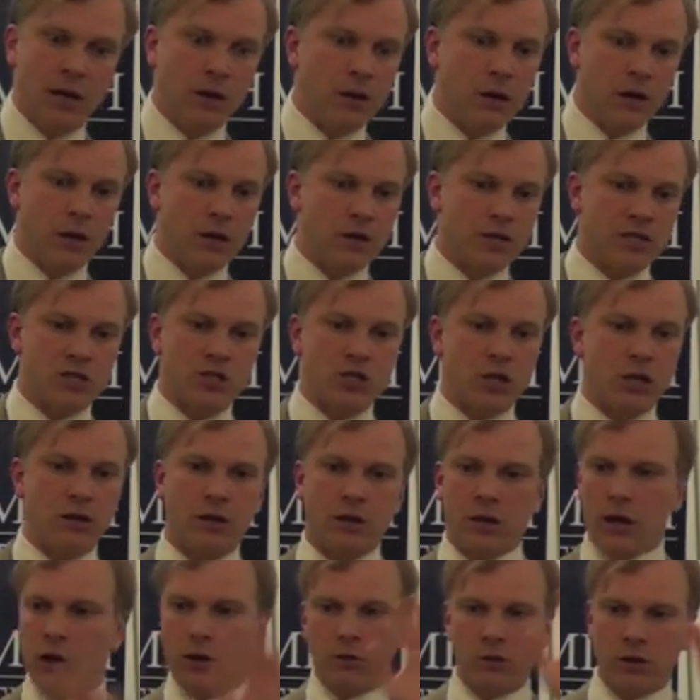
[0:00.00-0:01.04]
oh, these show that
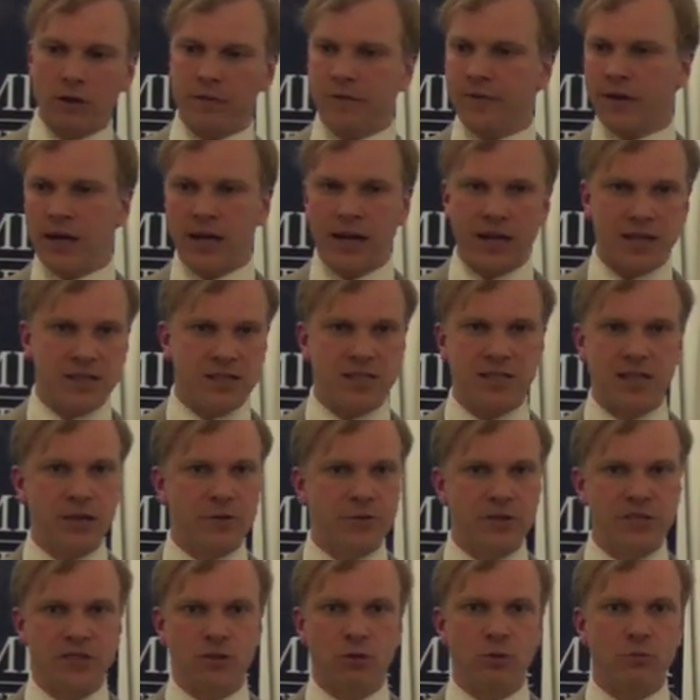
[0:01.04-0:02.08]
the whole of finance
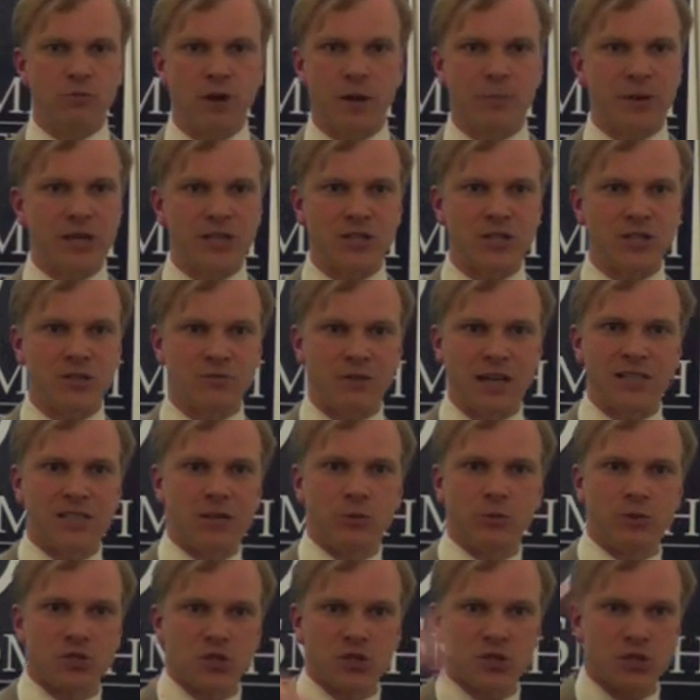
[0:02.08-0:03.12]
theory is all rubbish, right, so
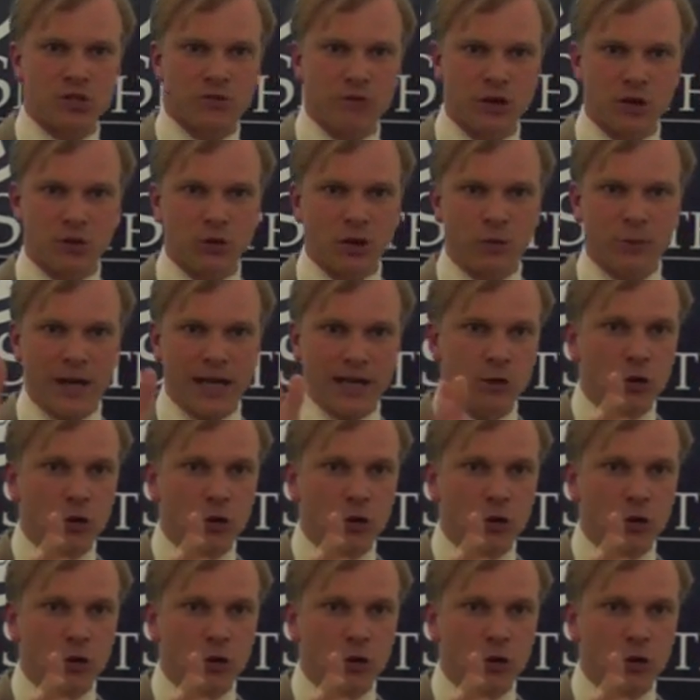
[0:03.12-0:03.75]
we'll just throw it all away.